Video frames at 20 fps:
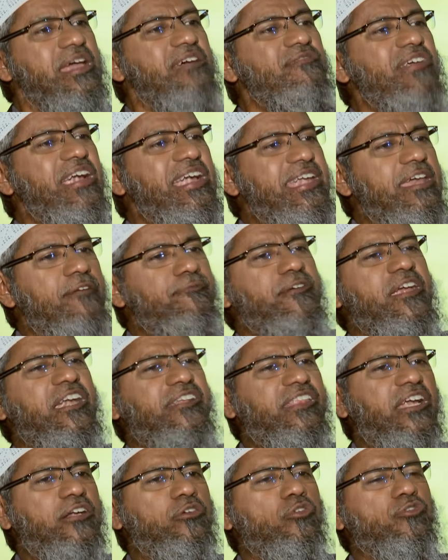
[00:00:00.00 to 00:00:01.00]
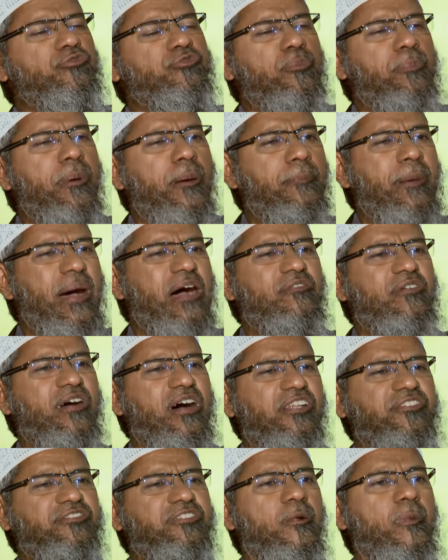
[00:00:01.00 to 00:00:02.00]
will defeat the two
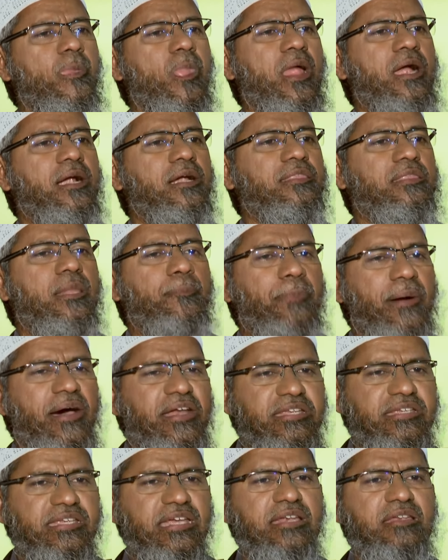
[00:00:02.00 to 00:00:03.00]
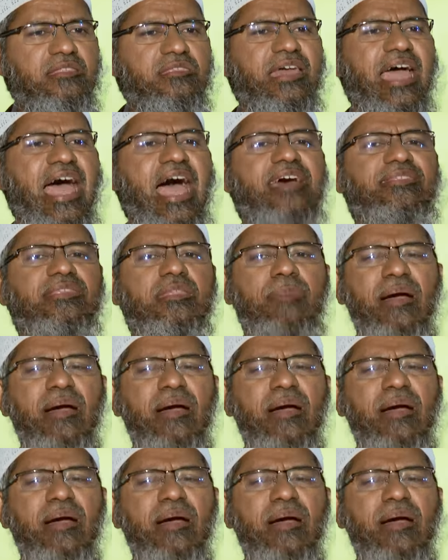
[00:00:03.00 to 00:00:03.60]
superpowers, the Persians and the